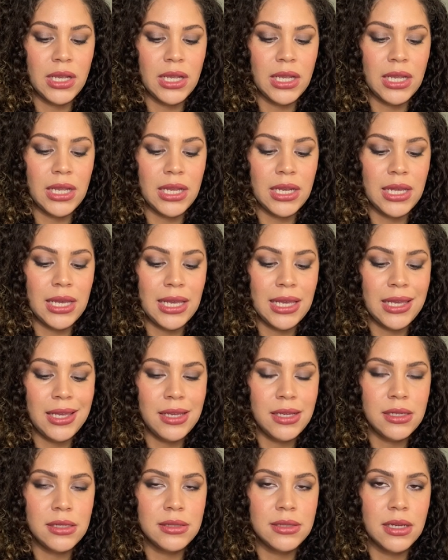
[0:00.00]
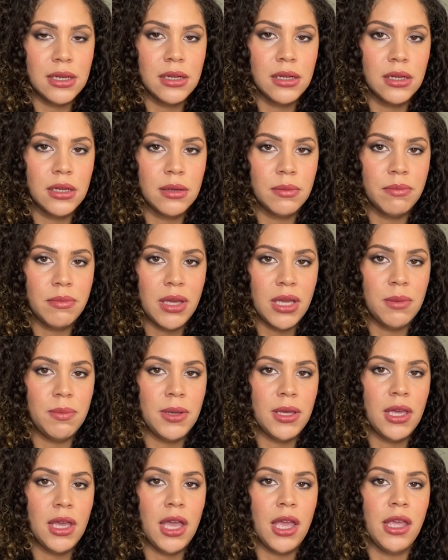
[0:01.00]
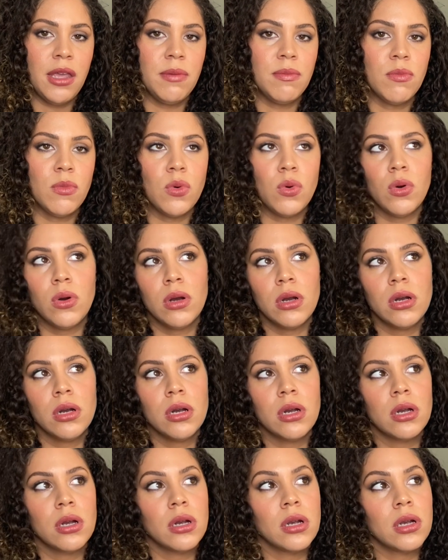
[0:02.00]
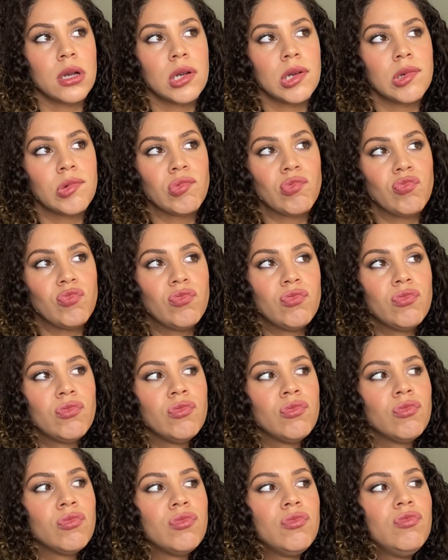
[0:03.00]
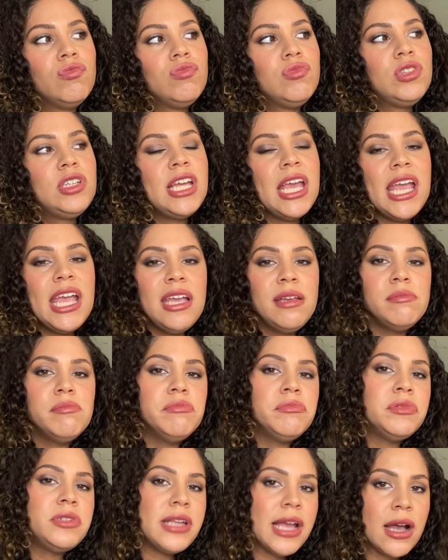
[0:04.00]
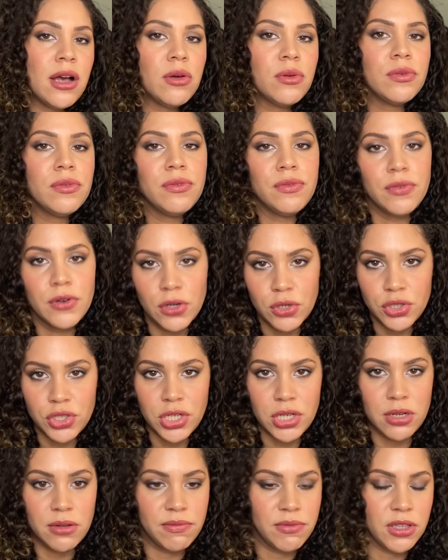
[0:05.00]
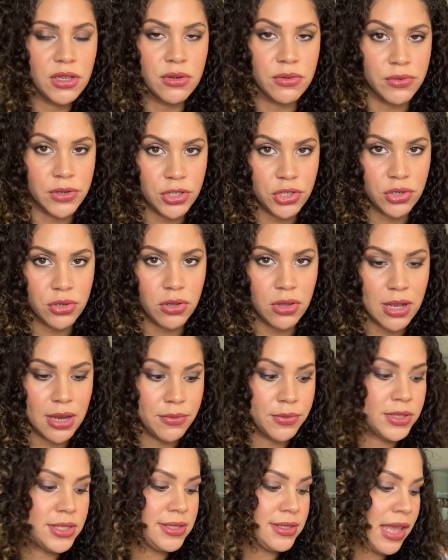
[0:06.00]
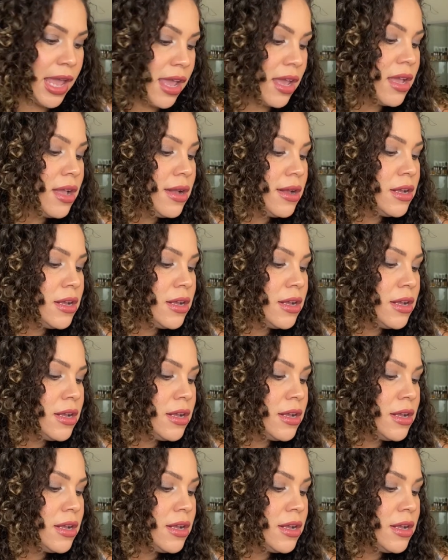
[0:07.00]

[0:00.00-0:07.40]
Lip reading: it is maybe a more tamed down version of the original, I would say.